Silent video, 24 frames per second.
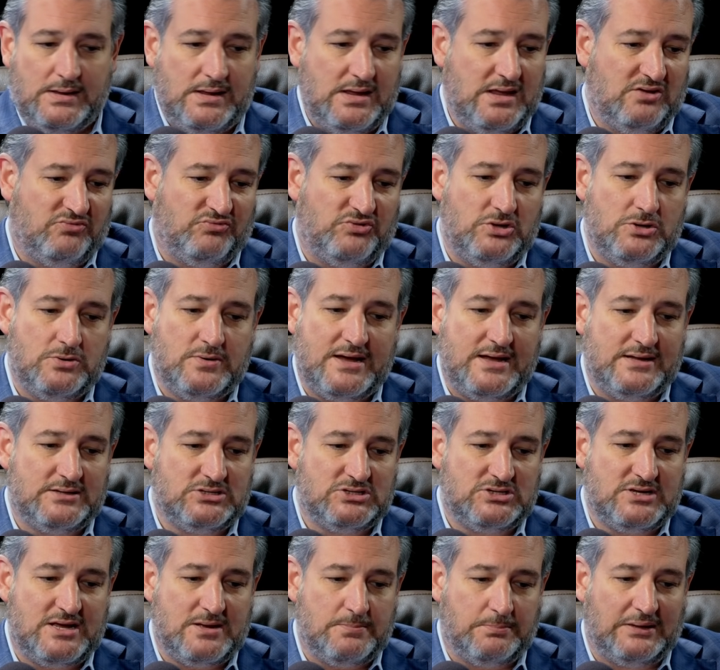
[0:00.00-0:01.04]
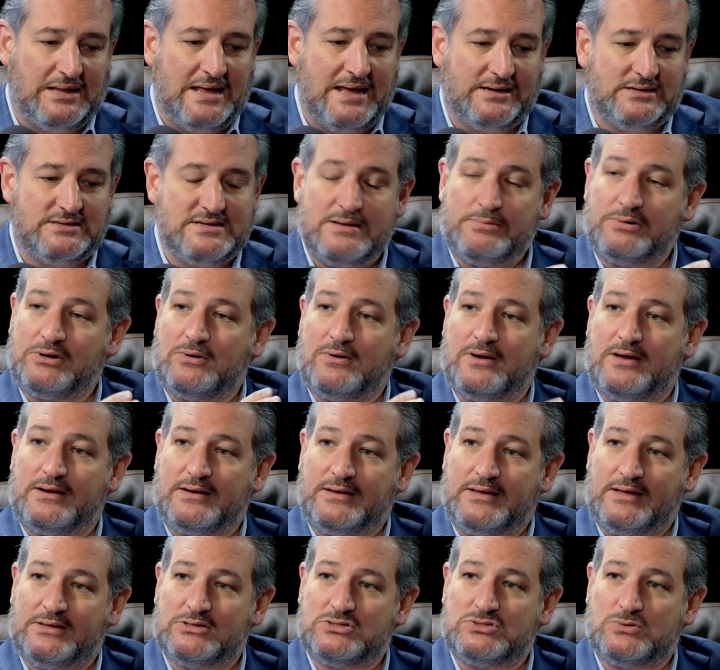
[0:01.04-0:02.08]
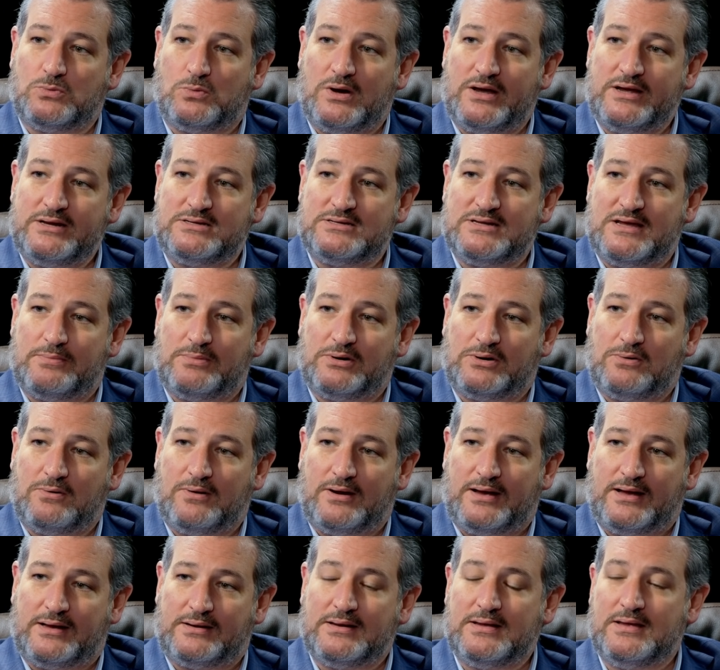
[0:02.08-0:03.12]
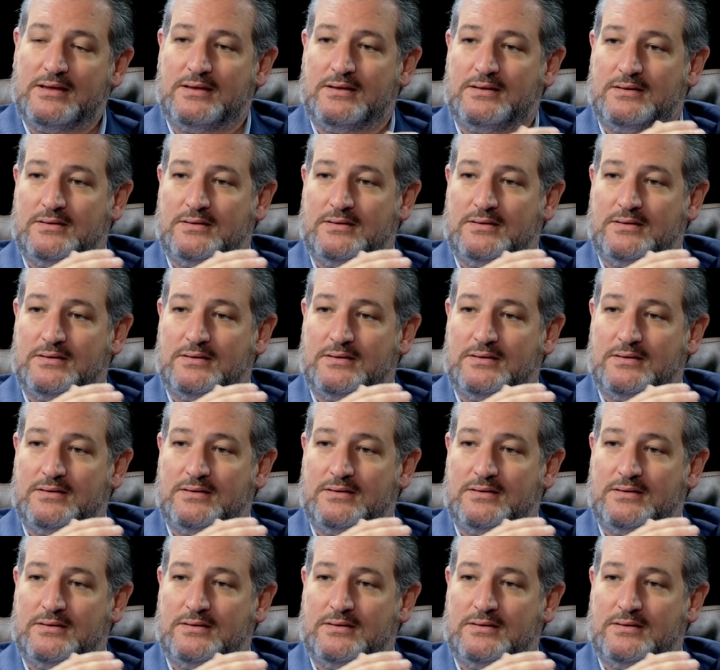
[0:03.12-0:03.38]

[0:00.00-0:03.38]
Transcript: if you had, say, a black Democrat against a white Democrat,